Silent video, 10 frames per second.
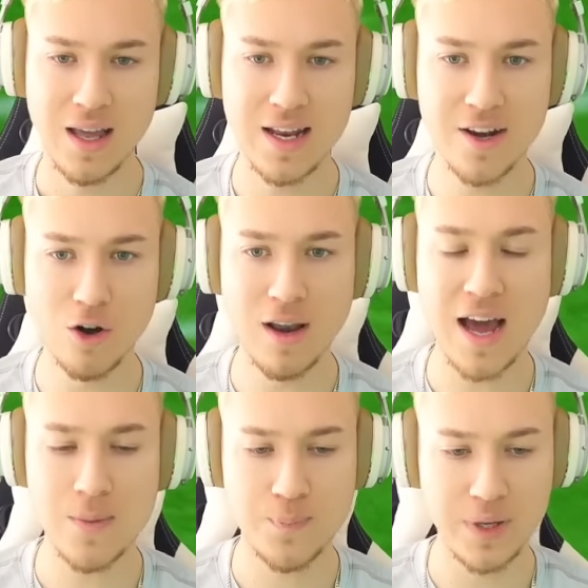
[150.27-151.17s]
And it all
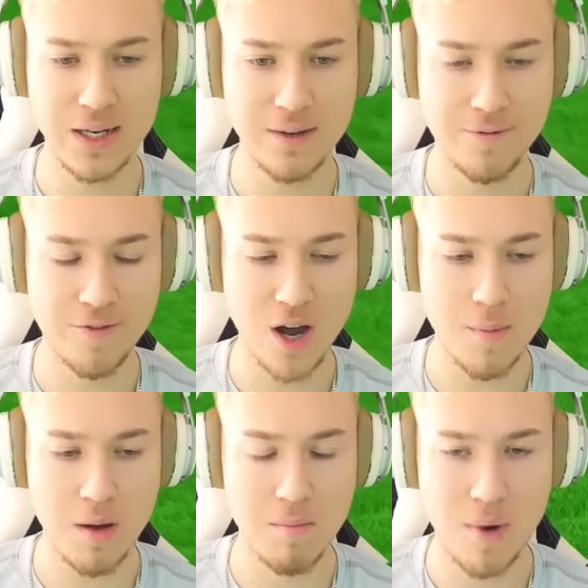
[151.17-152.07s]
happened
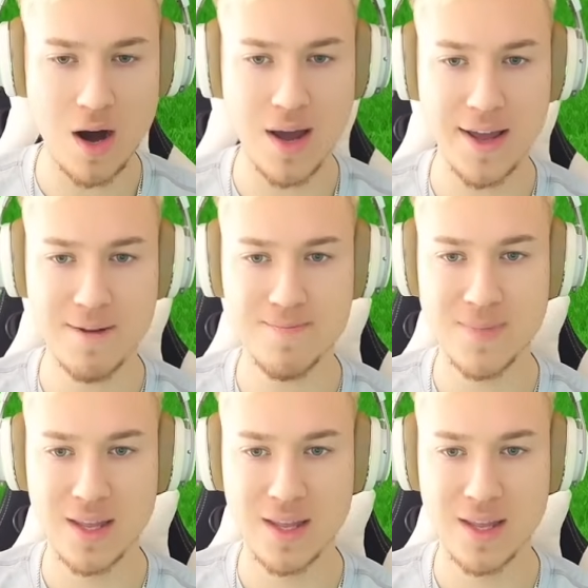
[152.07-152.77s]
from my